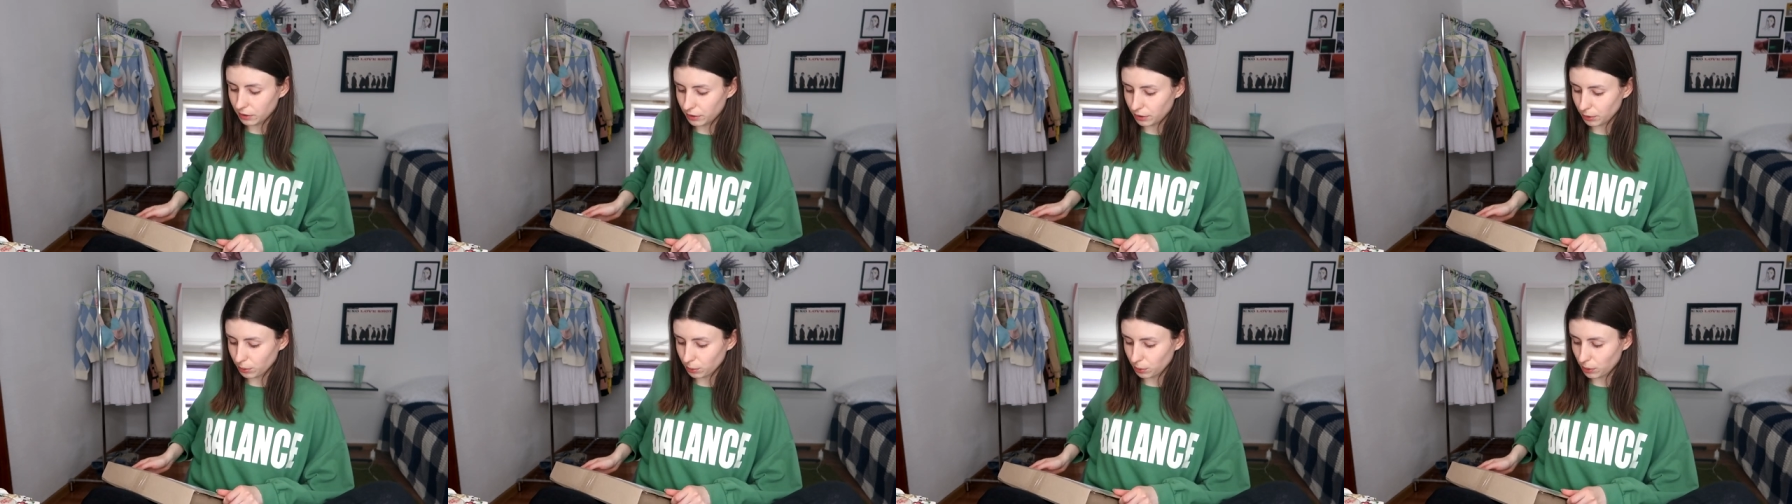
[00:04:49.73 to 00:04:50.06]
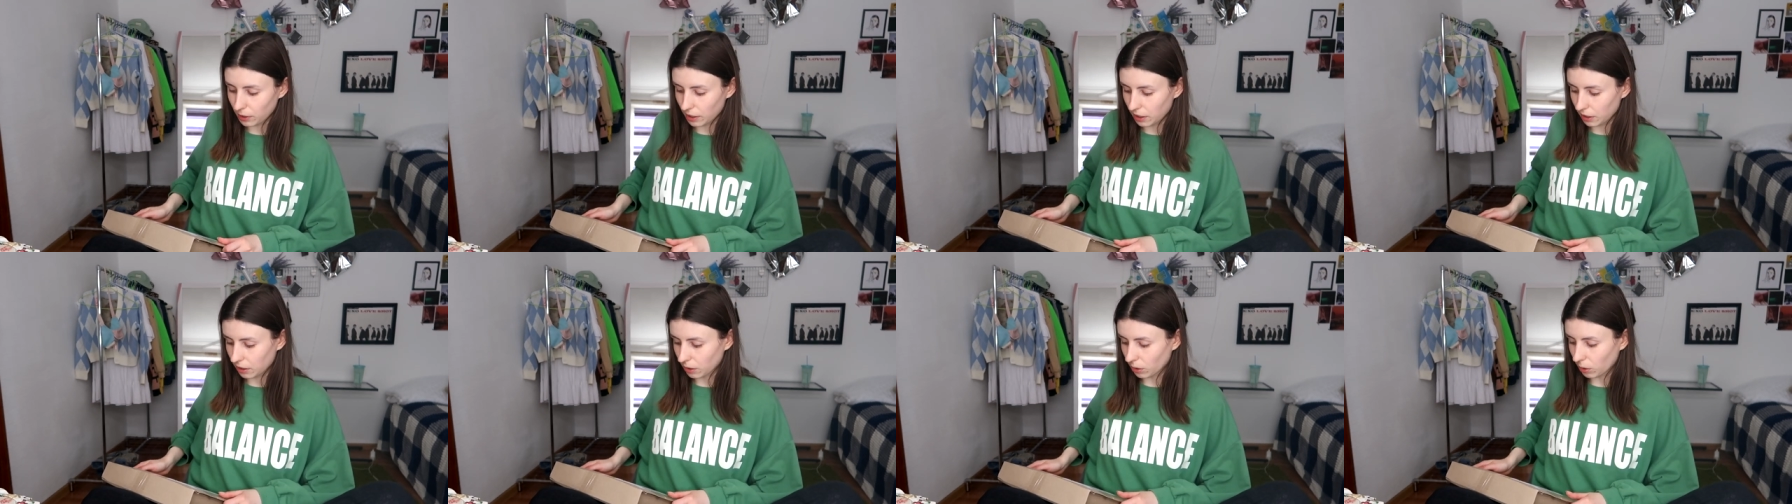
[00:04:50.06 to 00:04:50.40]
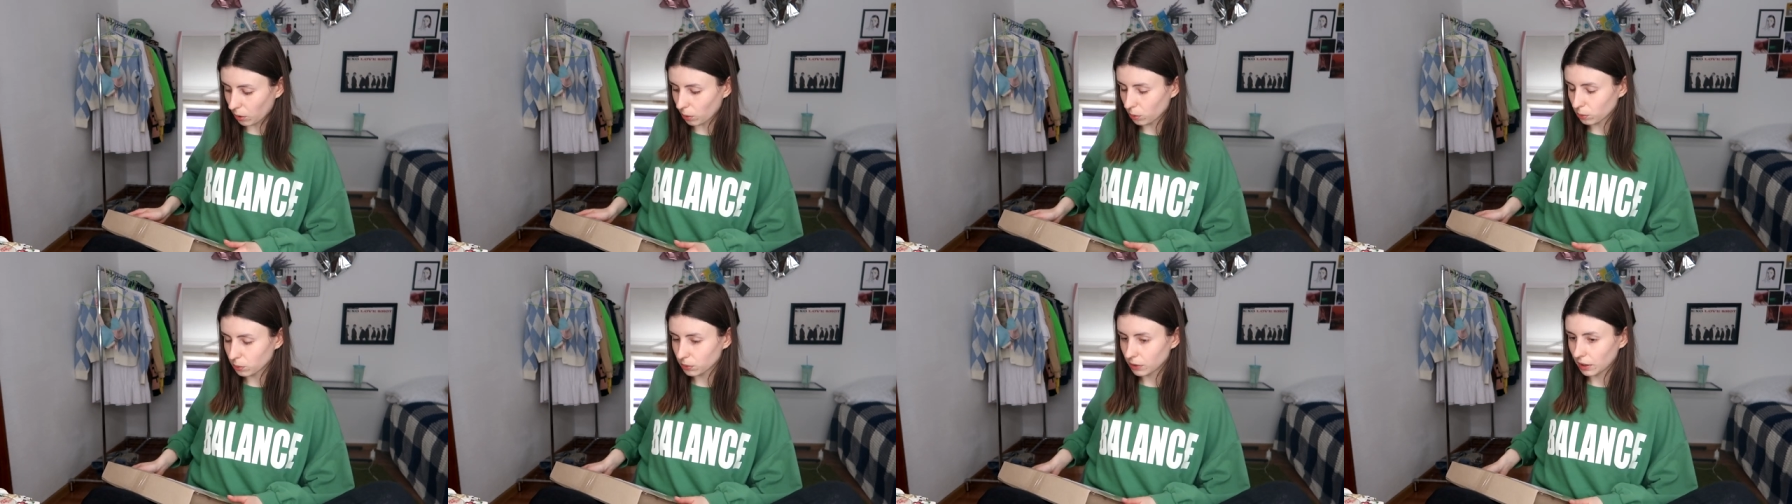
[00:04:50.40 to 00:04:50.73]
you can
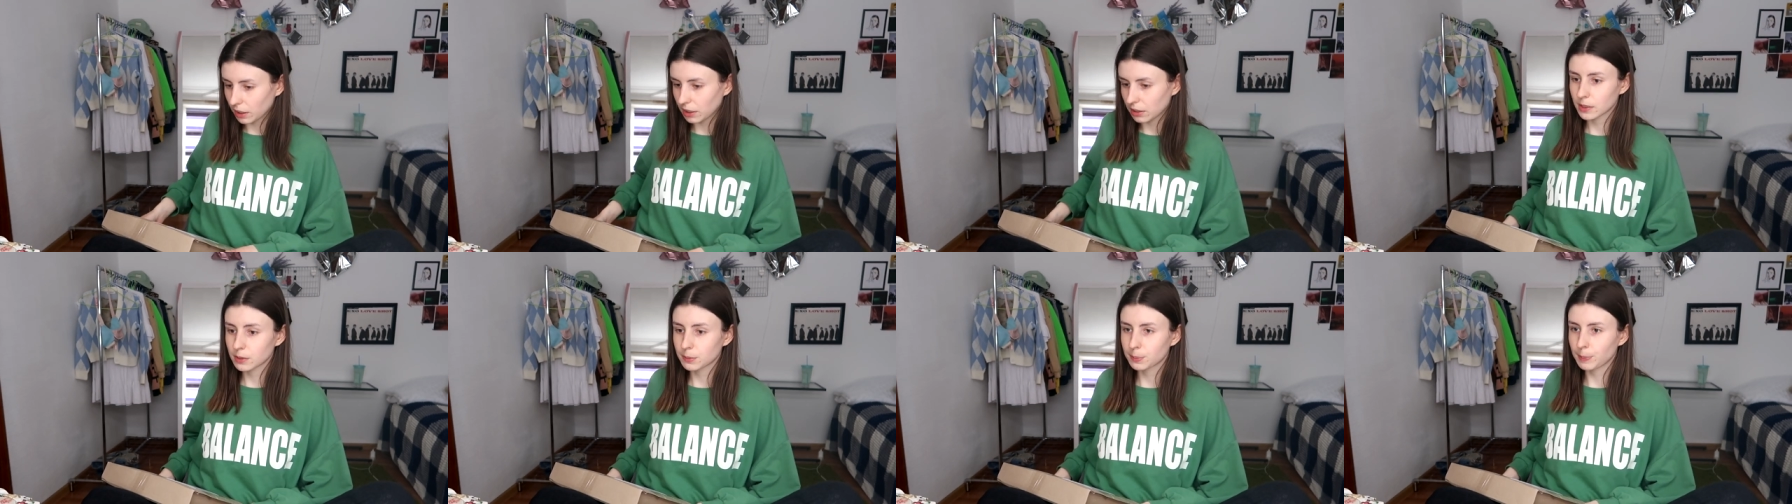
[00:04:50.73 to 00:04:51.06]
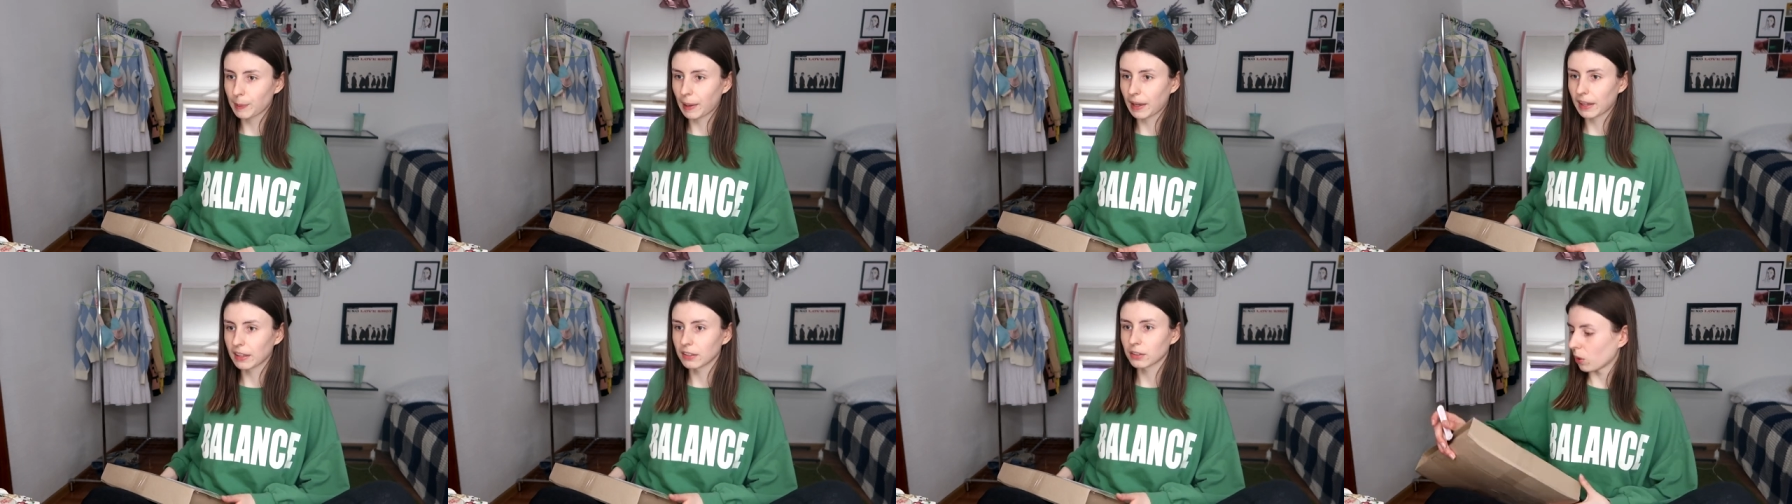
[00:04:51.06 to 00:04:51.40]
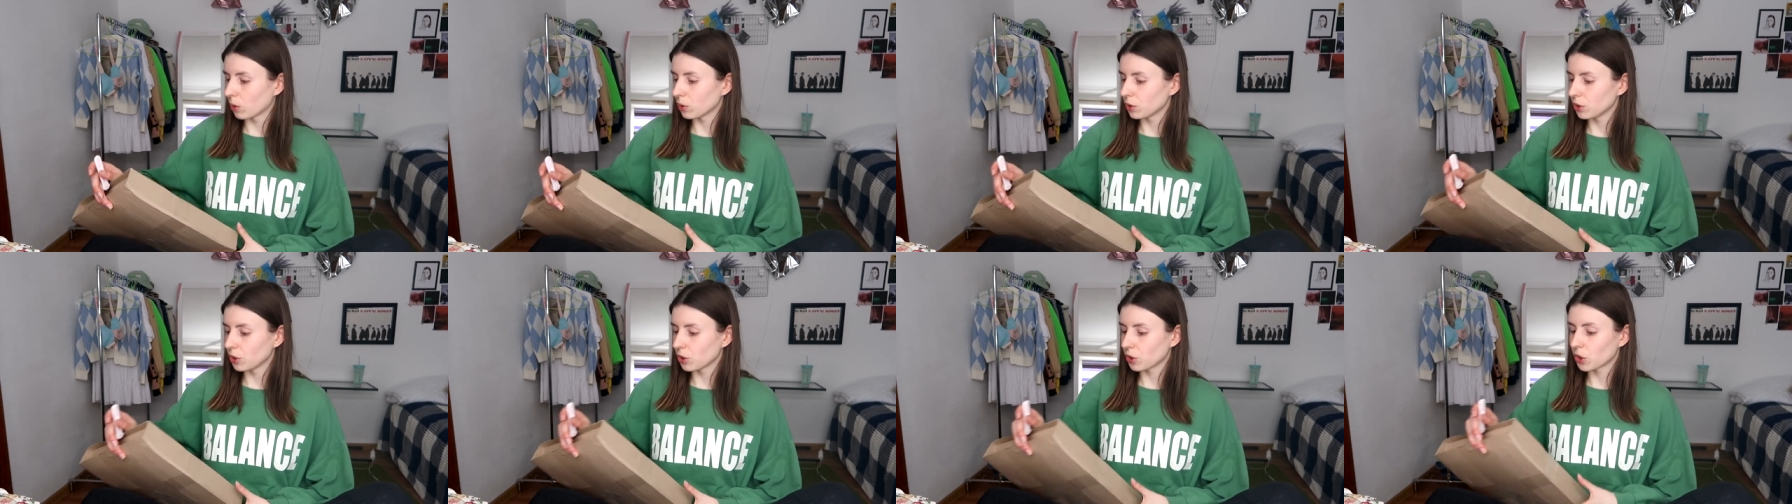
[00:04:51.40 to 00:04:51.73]
only spend
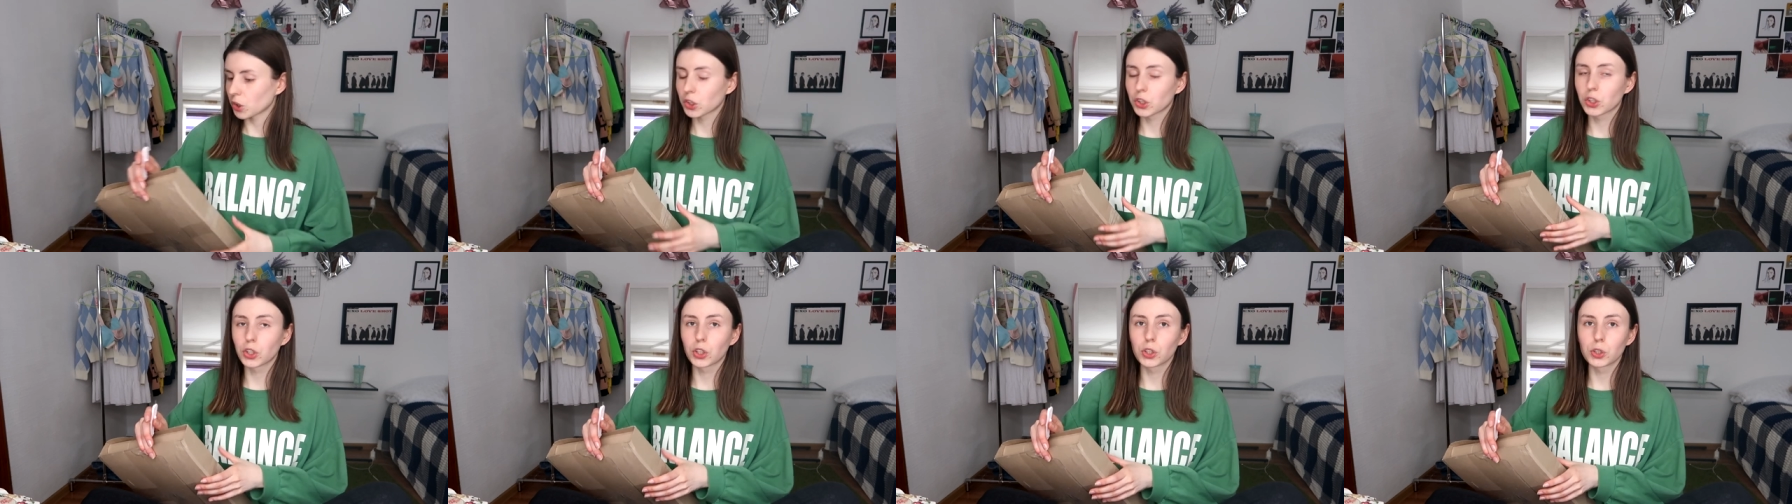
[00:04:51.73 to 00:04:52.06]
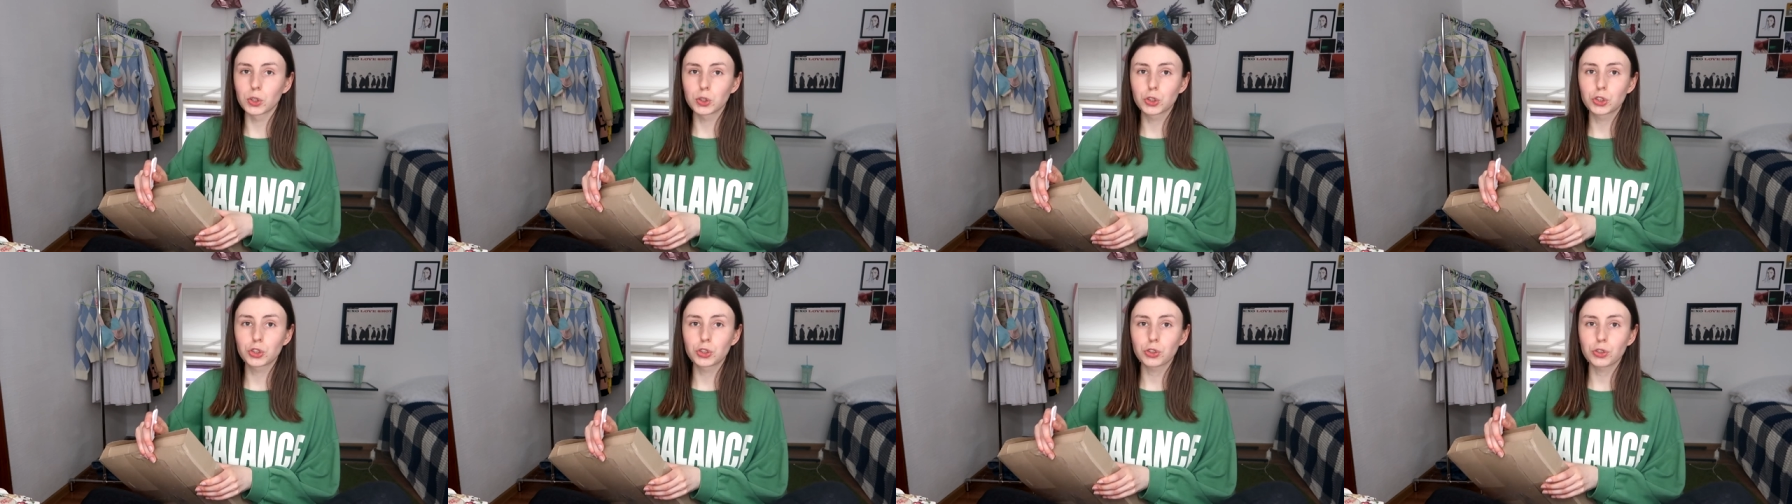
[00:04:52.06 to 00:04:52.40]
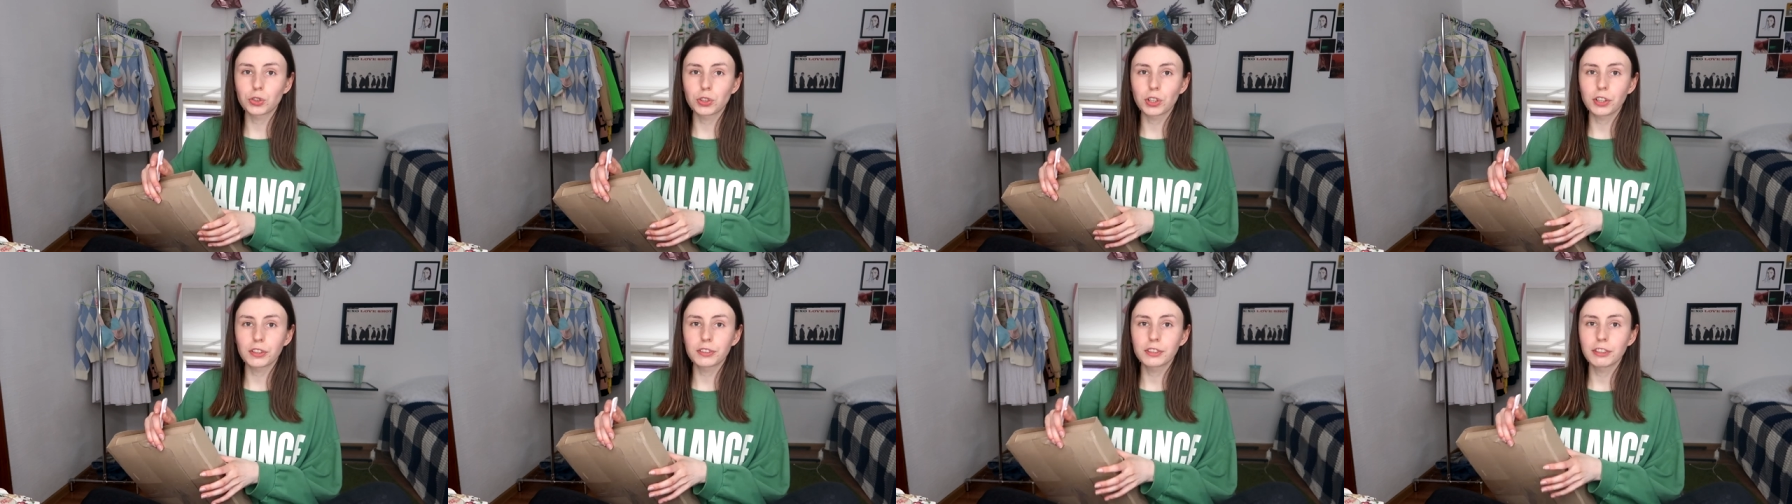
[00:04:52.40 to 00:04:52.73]
on your
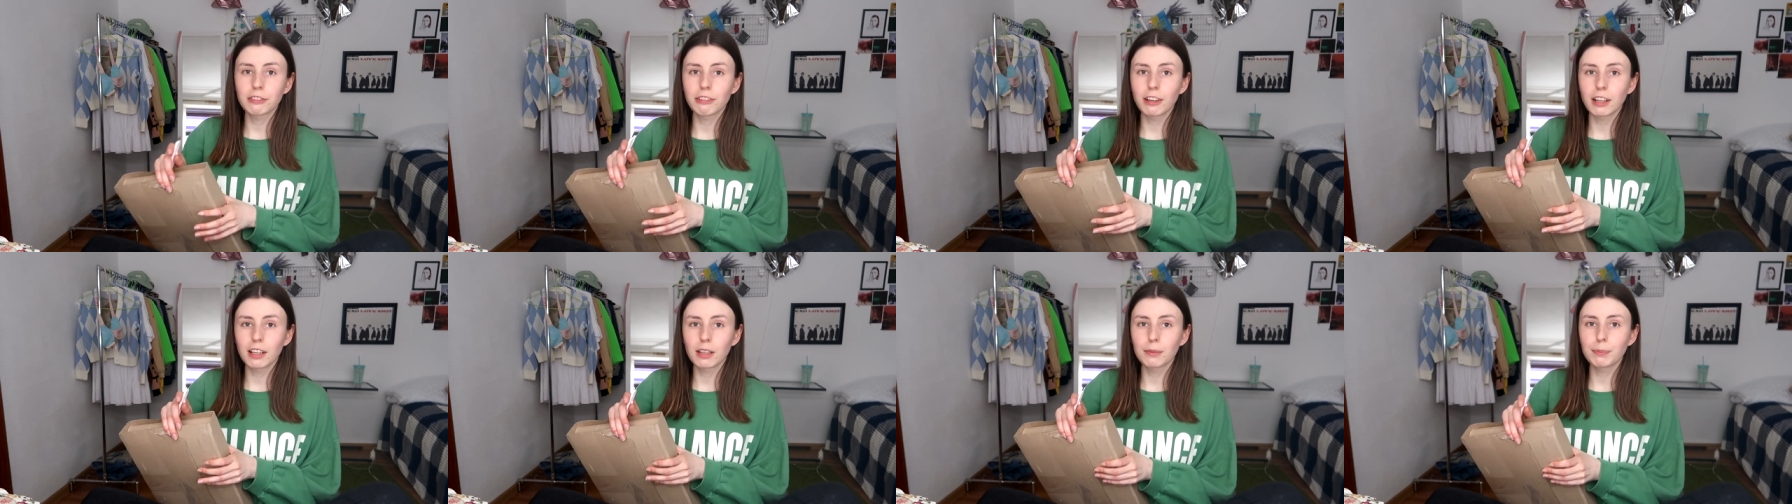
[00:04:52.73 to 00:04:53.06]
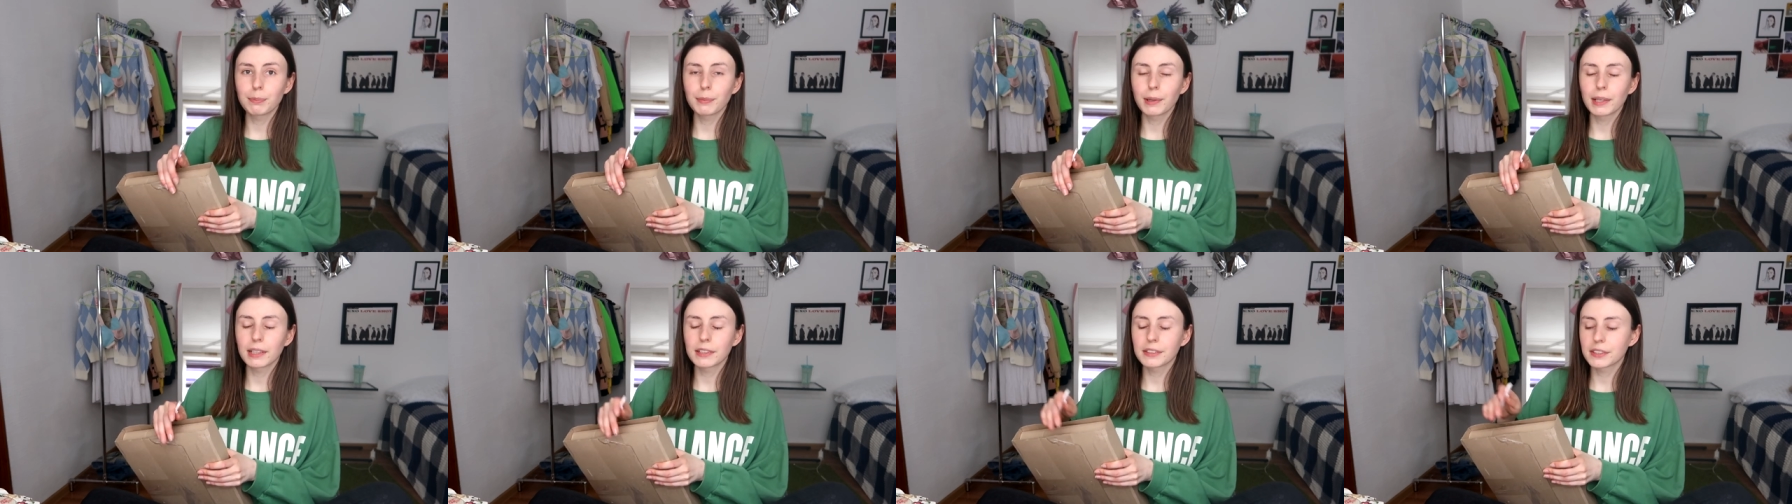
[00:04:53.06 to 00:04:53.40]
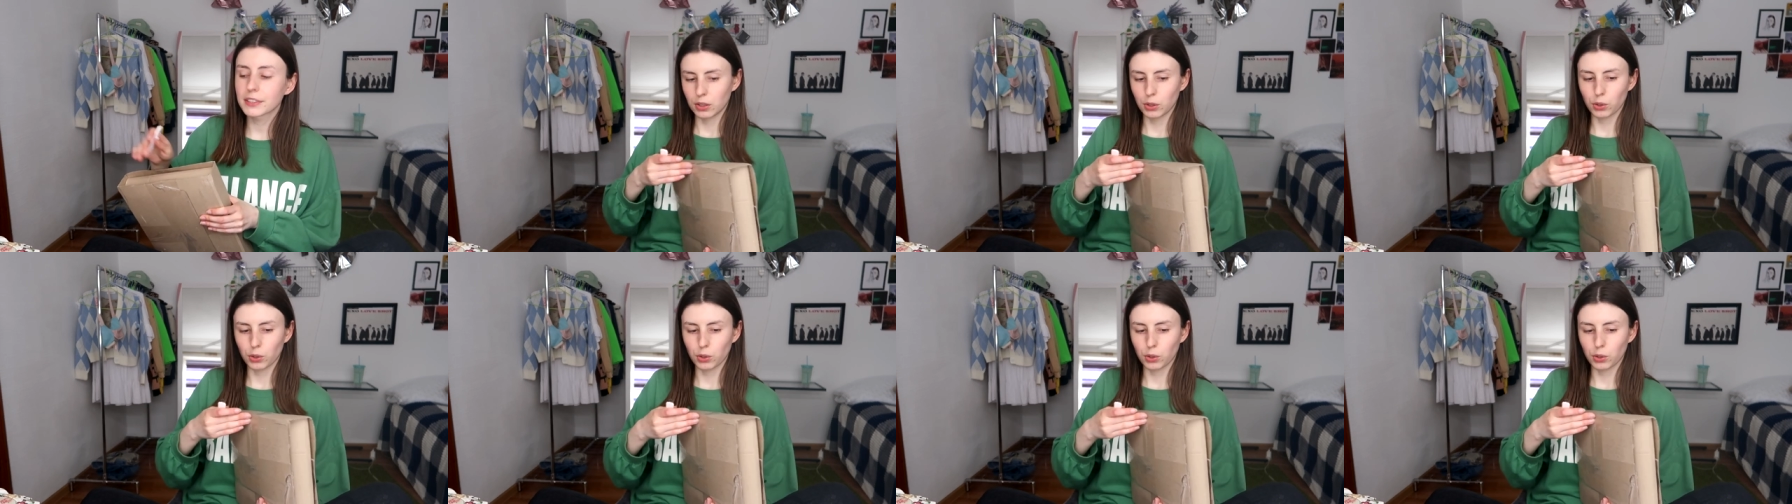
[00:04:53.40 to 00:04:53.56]
cultural development.